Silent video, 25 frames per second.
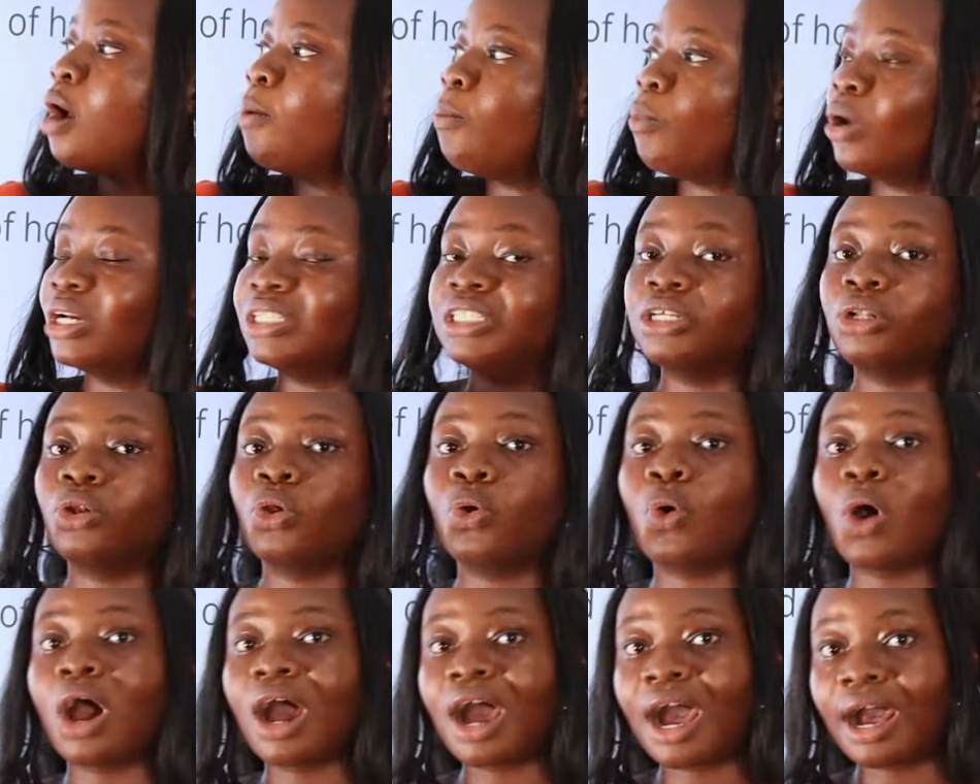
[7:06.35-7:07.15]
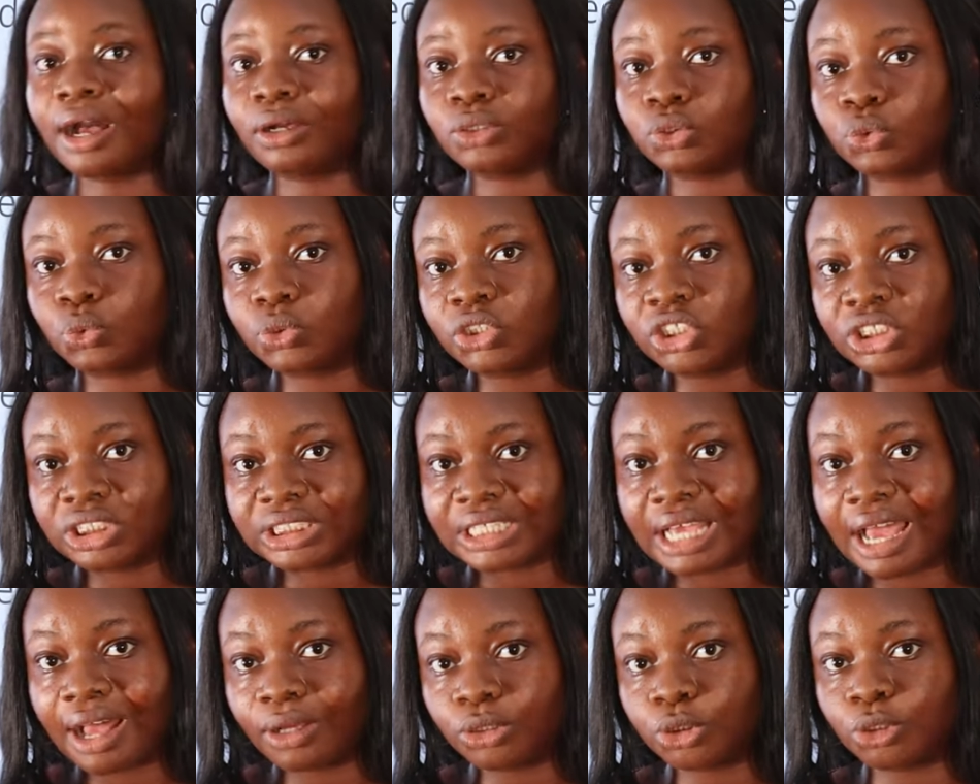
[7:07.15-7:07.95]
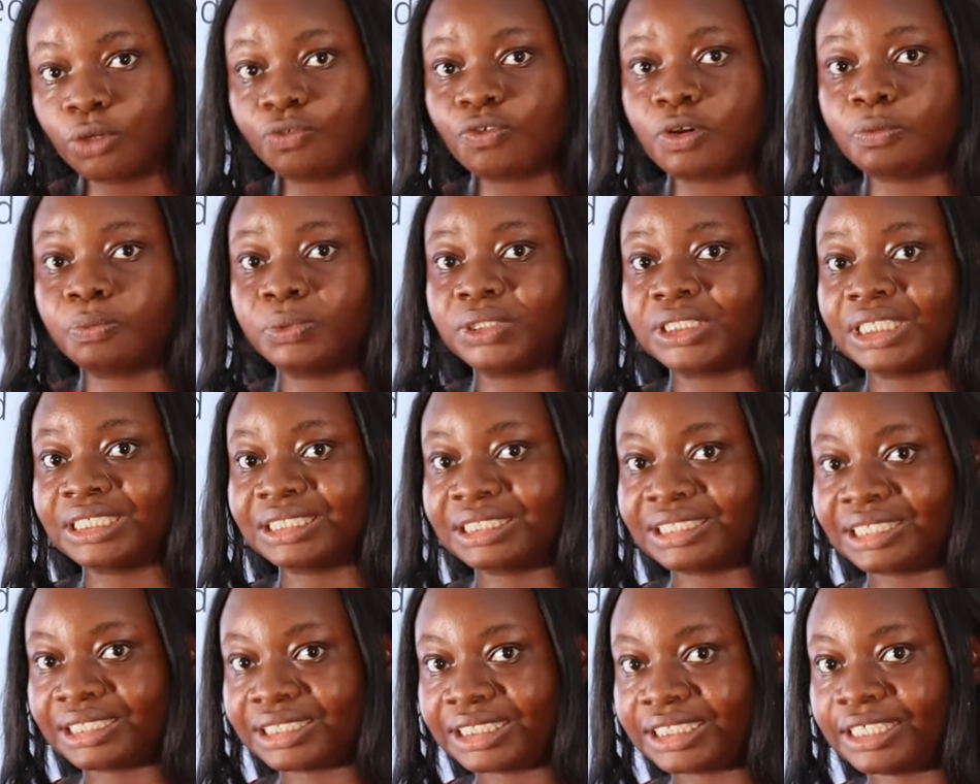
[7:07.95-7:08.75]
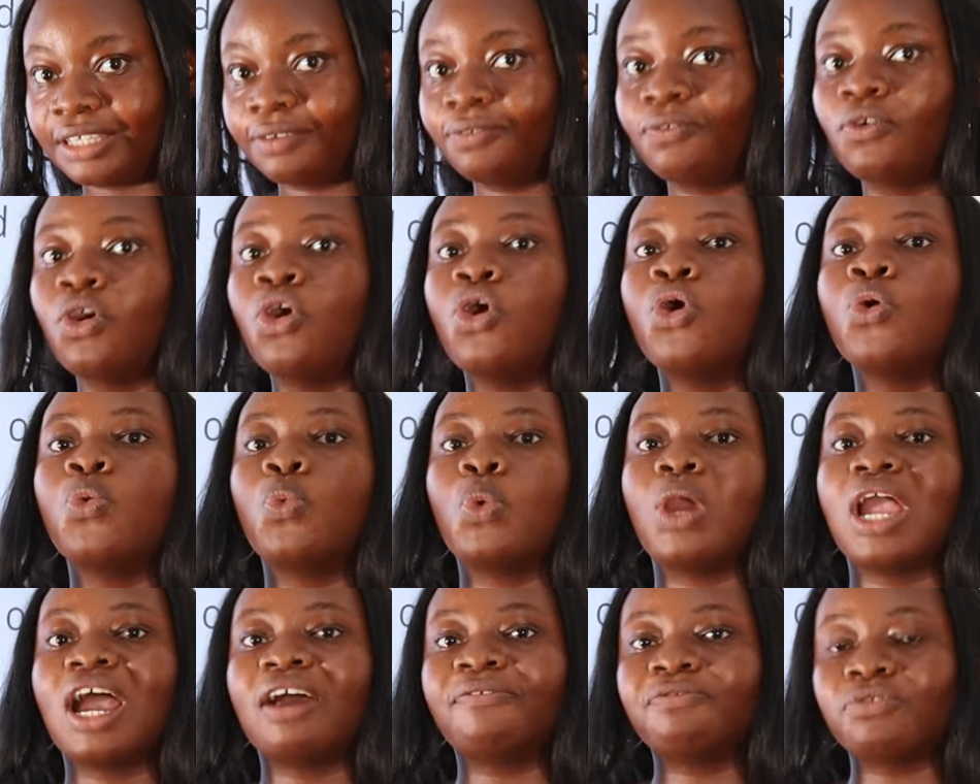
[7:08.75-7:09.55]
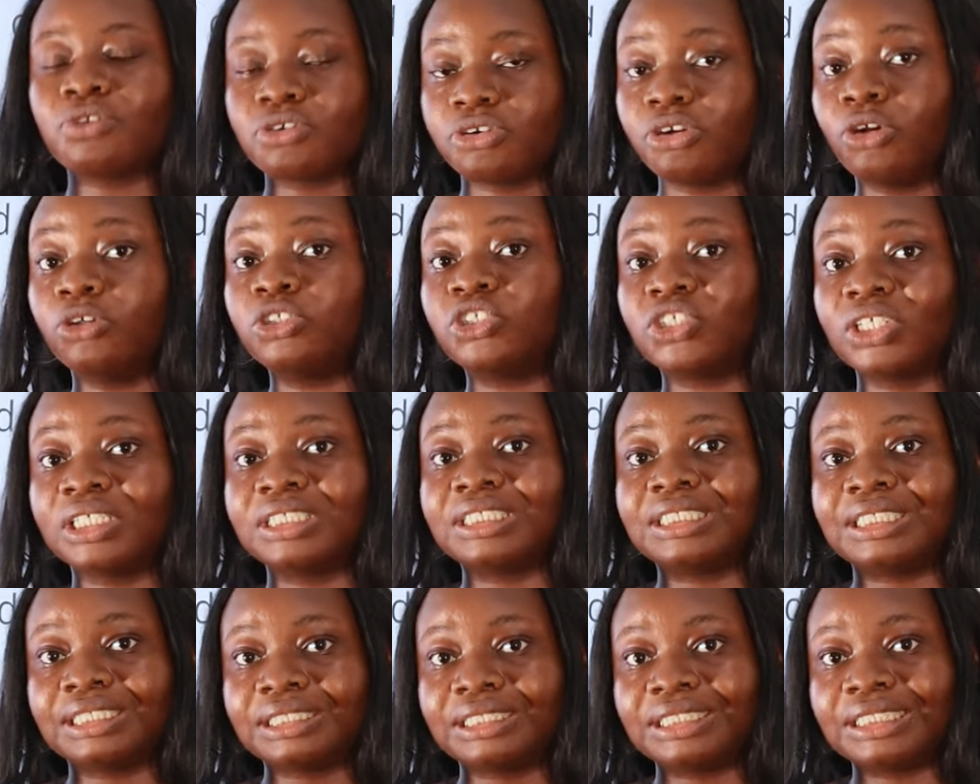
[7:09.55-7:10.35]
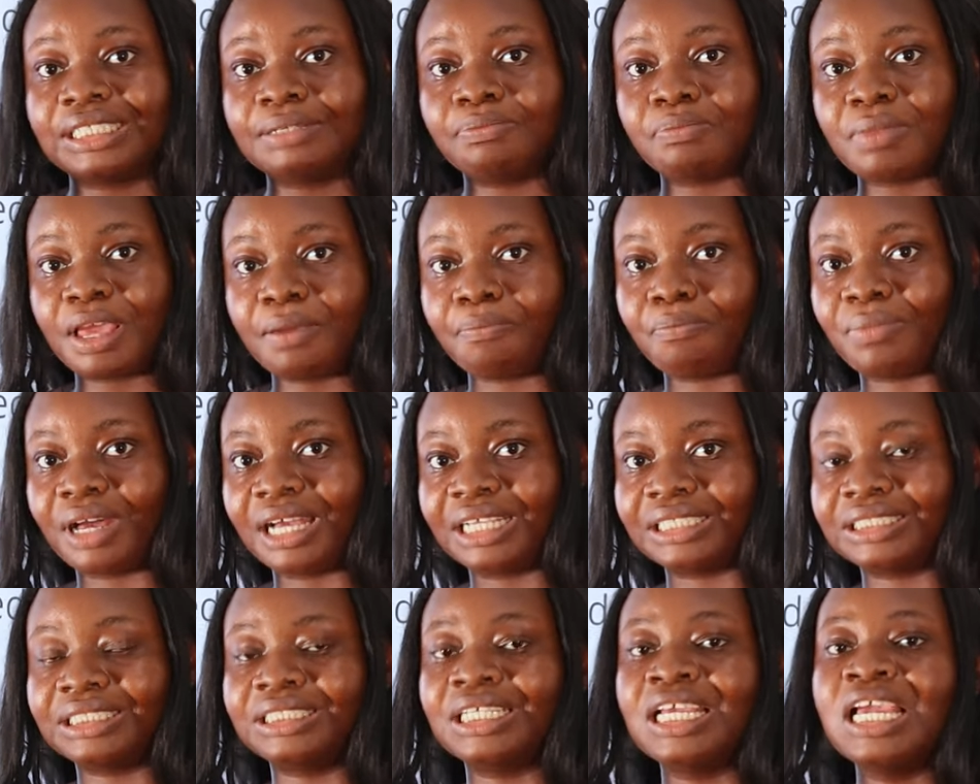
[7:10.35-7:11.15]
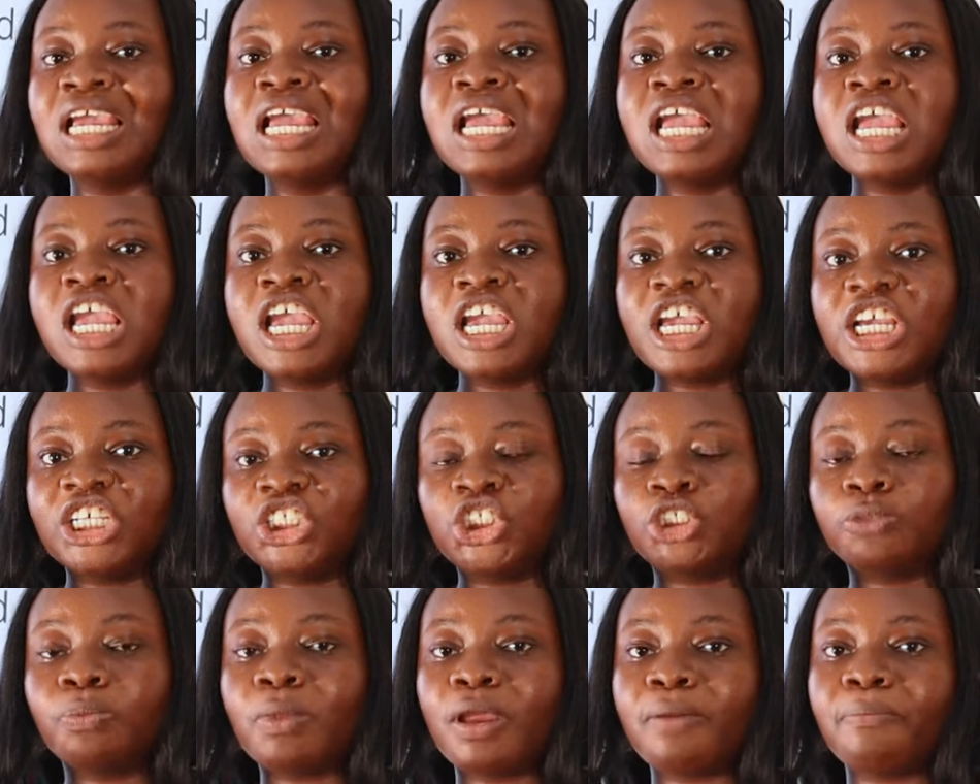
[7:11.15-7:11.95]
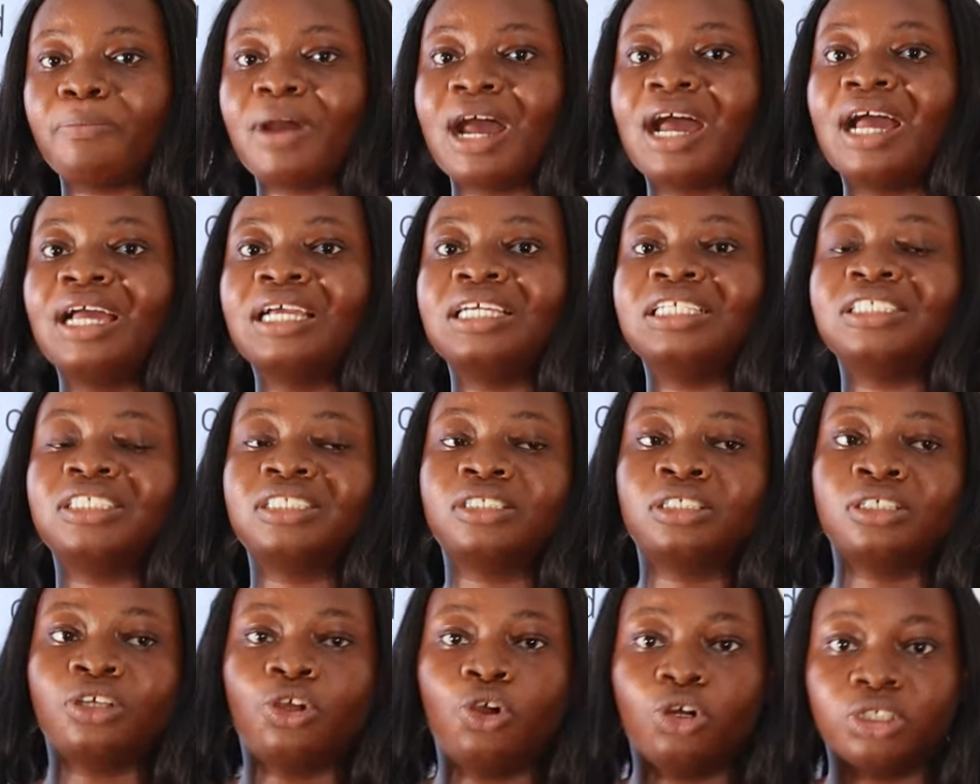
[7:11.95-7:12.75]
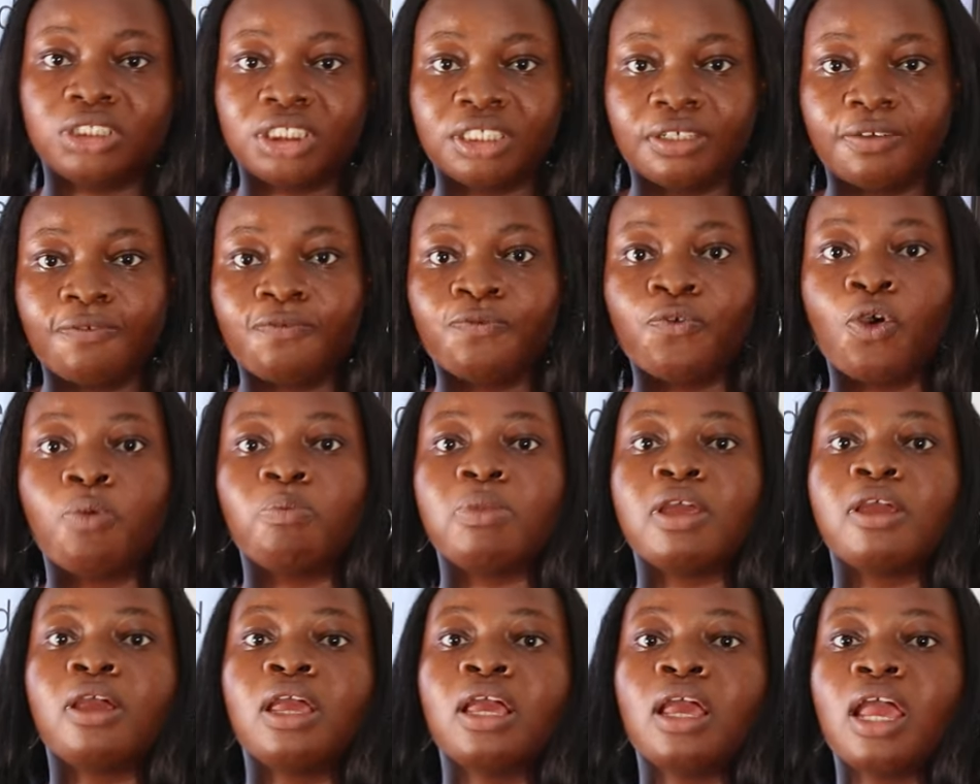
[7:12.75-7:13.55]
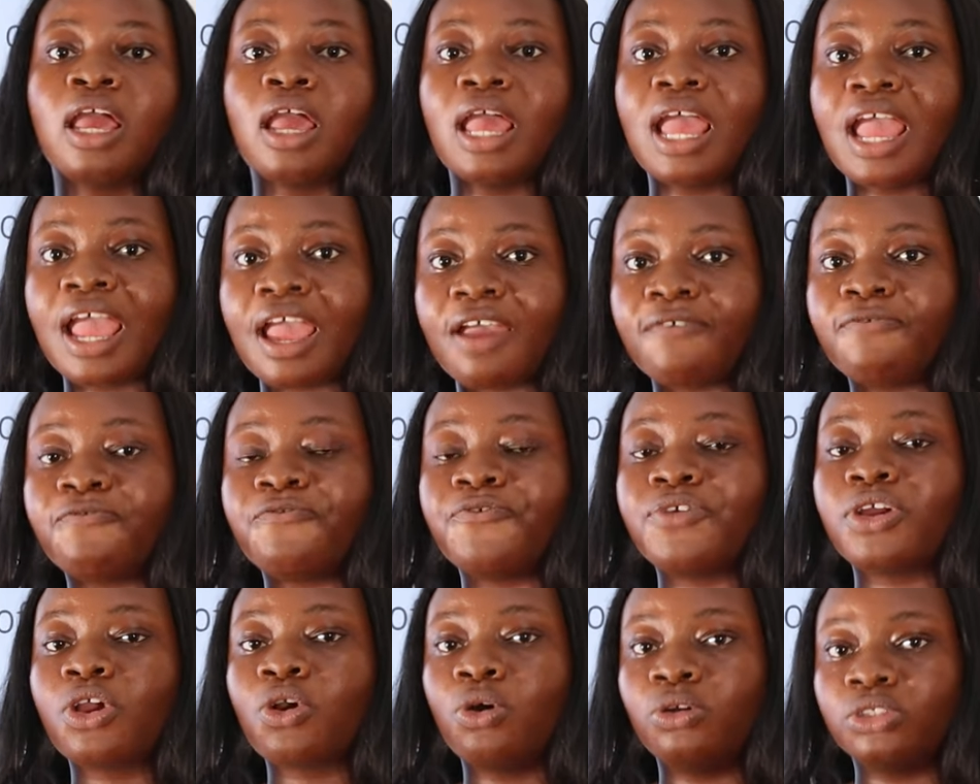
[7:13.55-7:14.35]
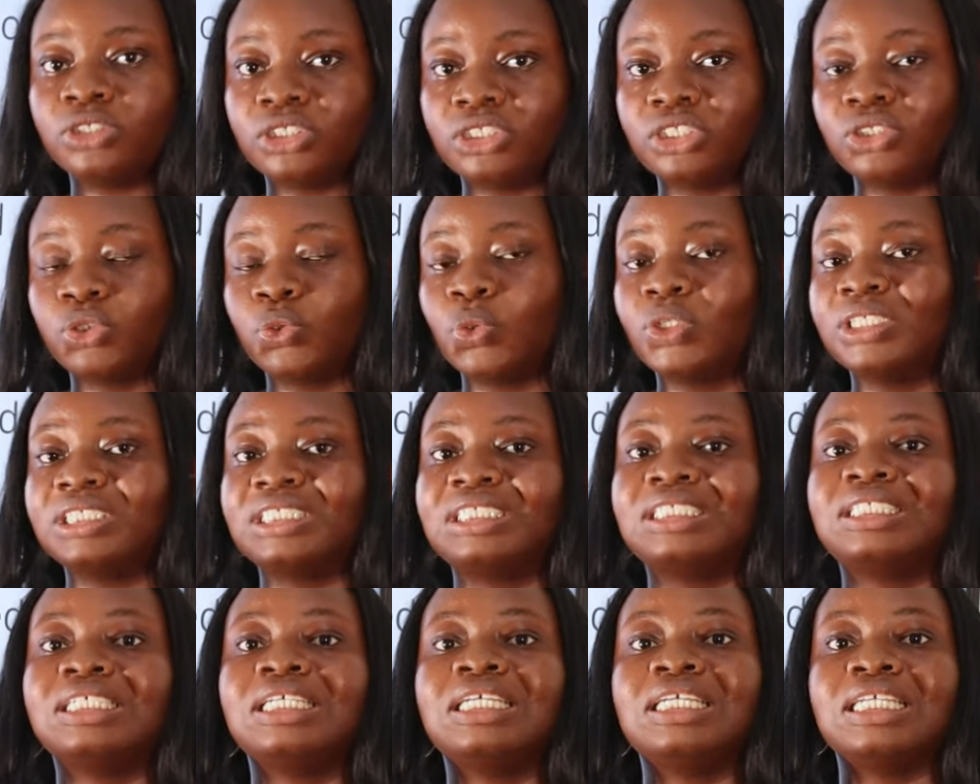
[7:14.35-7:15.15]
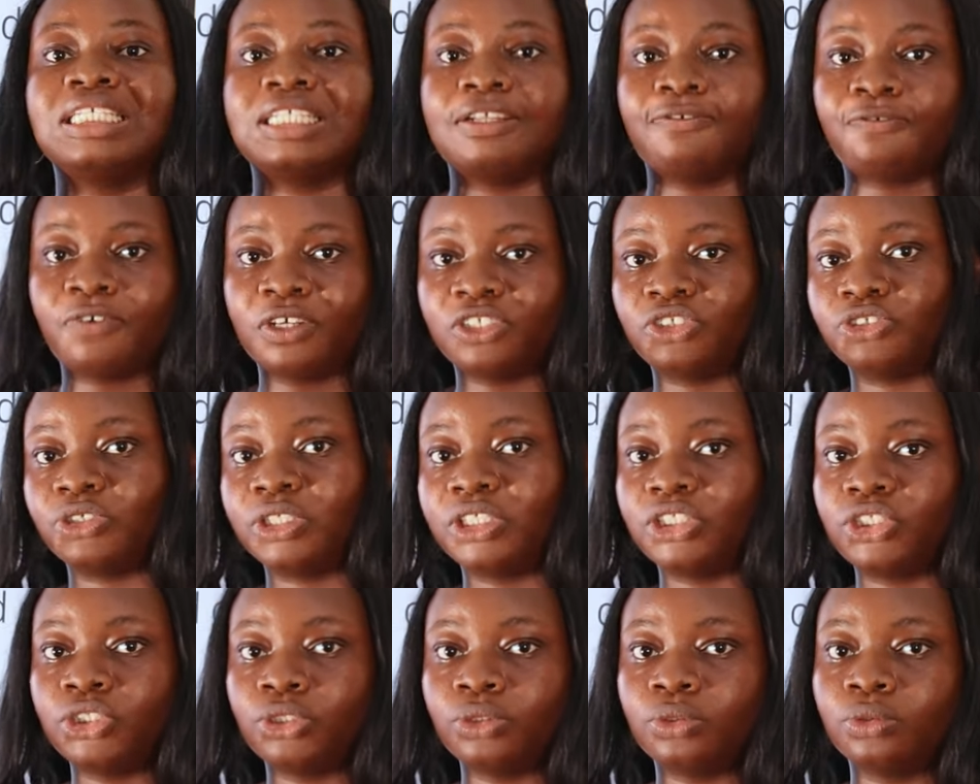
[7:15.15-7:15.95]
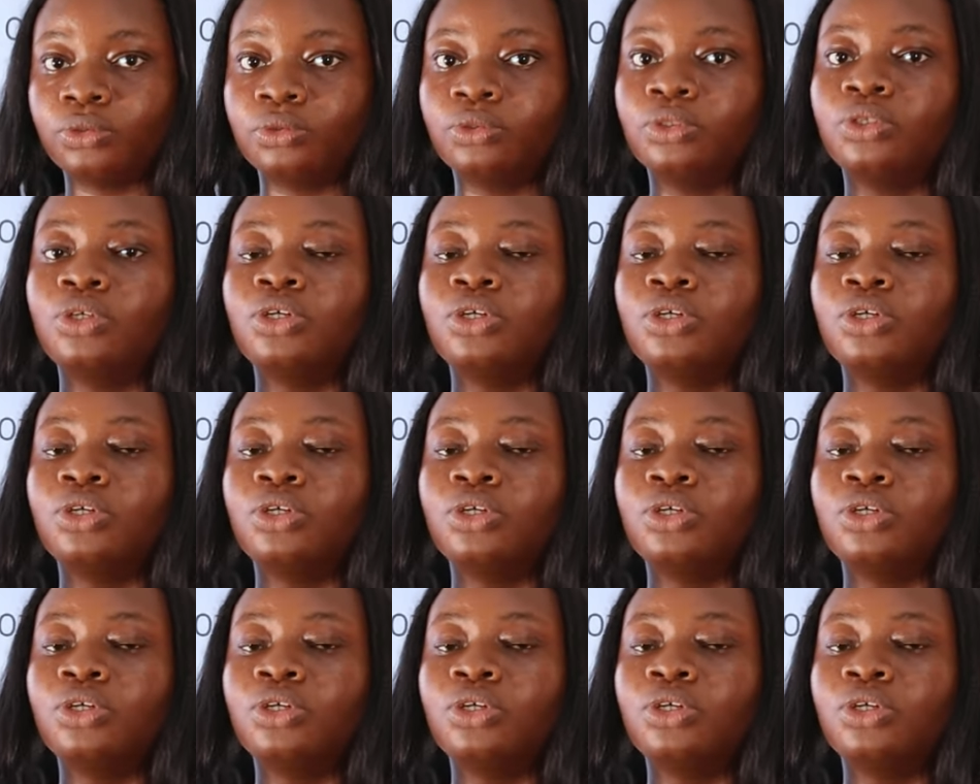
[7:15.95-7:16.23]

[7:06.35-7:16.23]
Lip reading: But in the lower house, which is the House of Representatives, we have 316 members. Each member is gotten from every constituency in the federation.